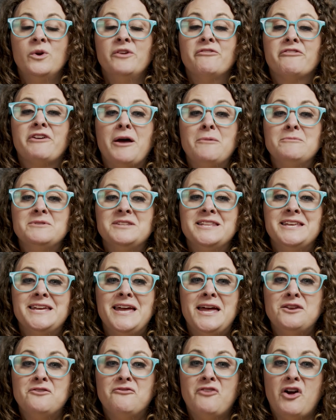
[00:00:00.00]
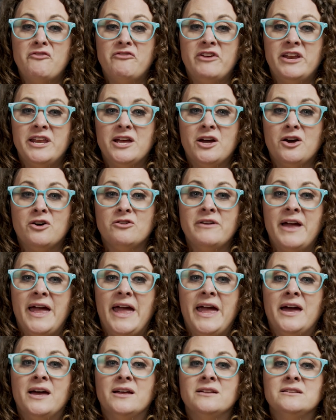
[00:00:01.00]
We've come to the end of our video
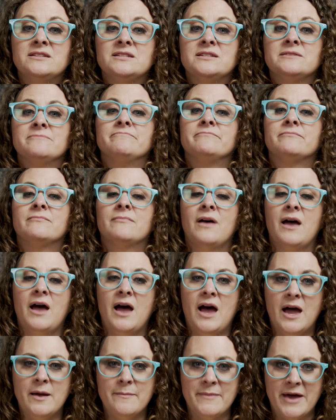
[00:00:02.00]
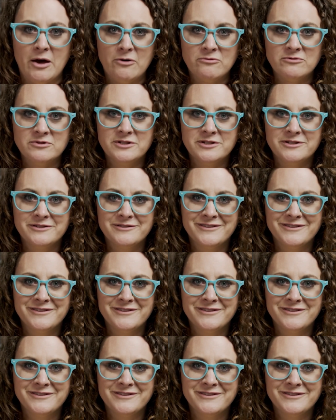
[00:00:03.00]
and I'm out.